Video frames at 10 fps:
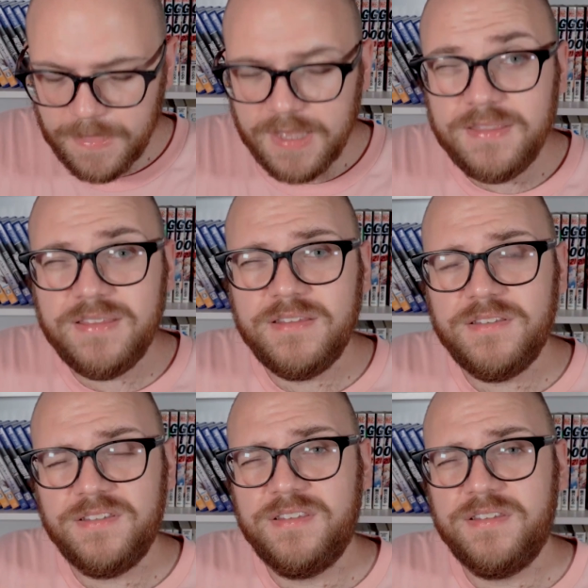It
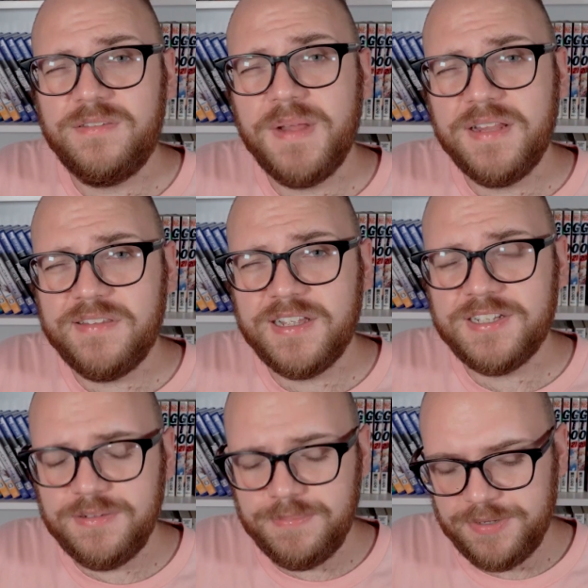smells
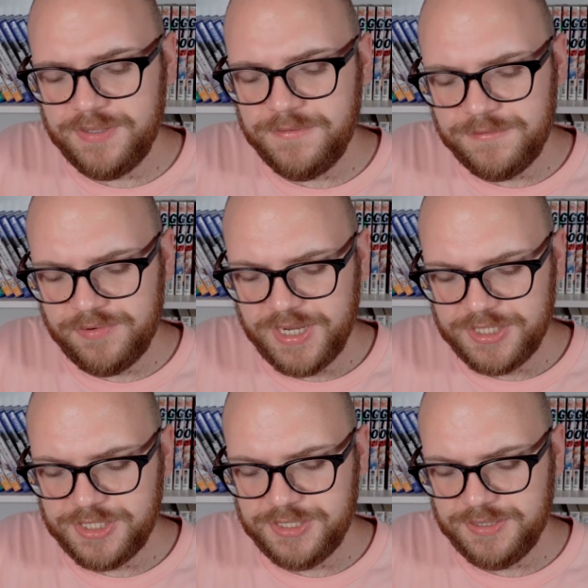actually pretty
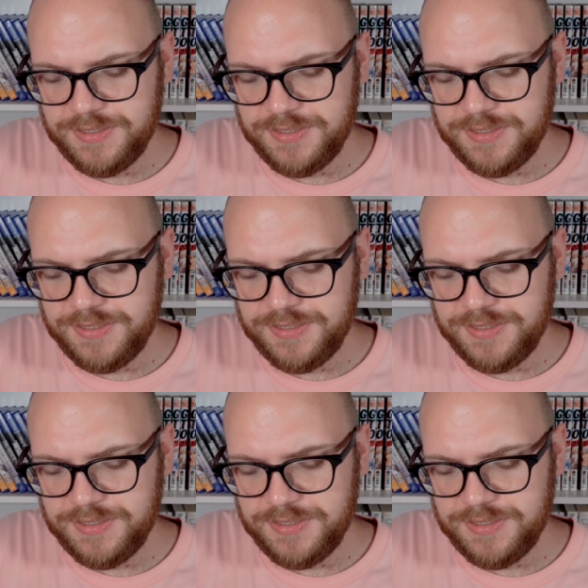fresh.